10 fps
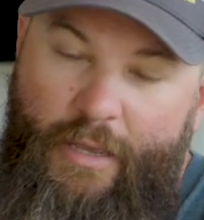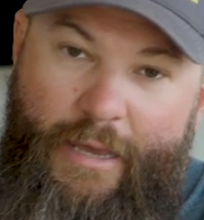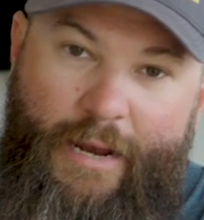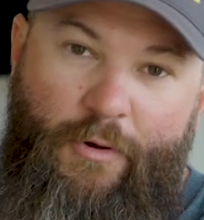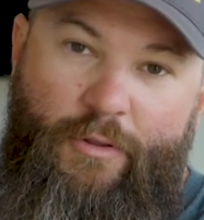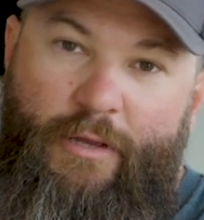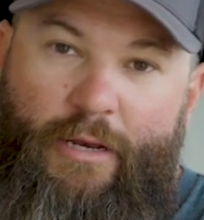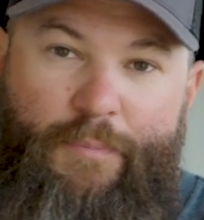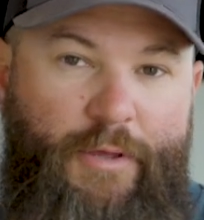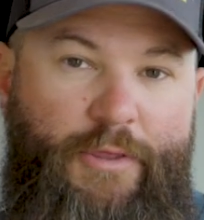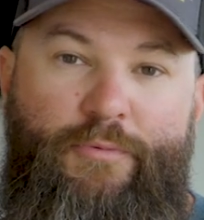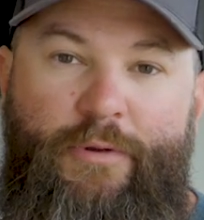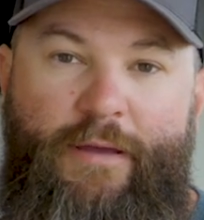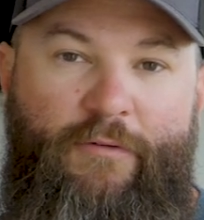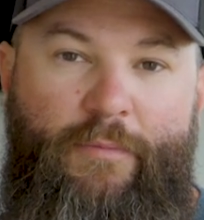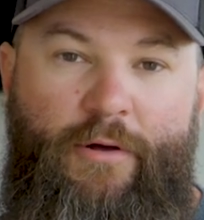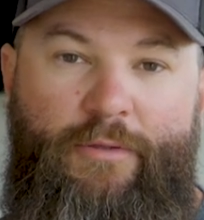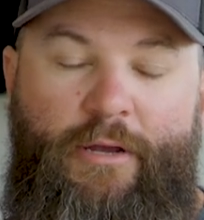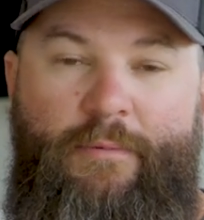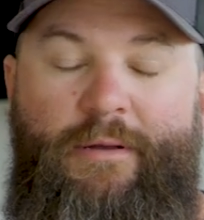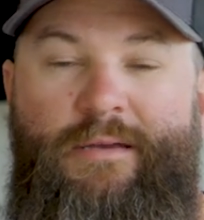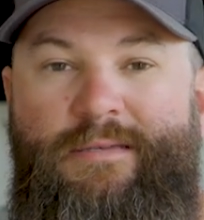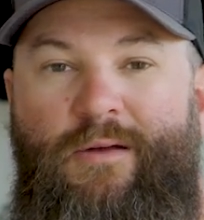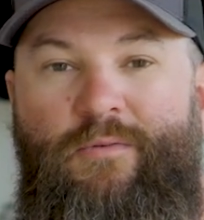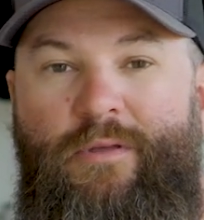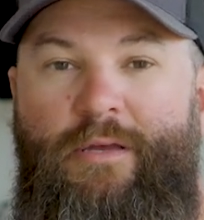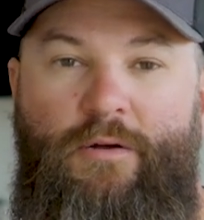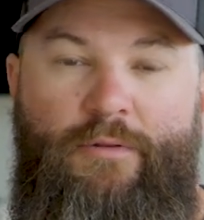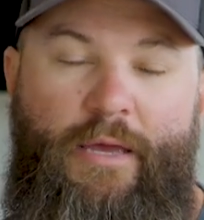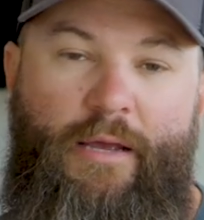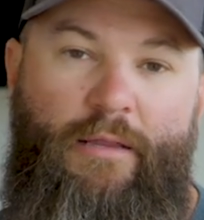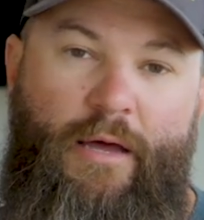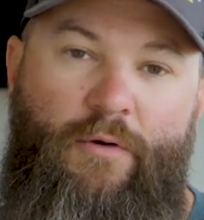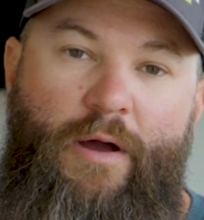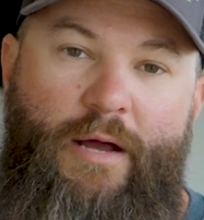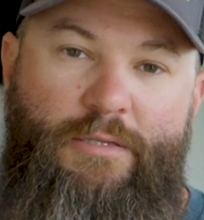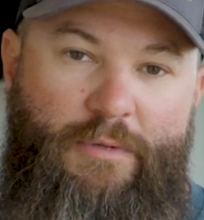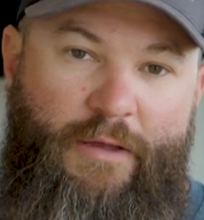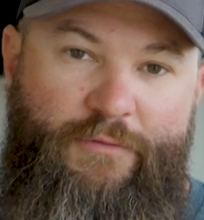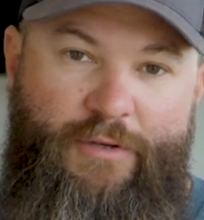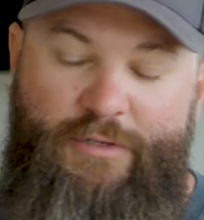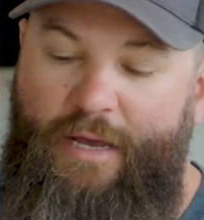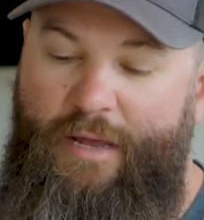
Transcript: And I'm only going to put 3 of them on there because I really don't take a lot of rods when I fish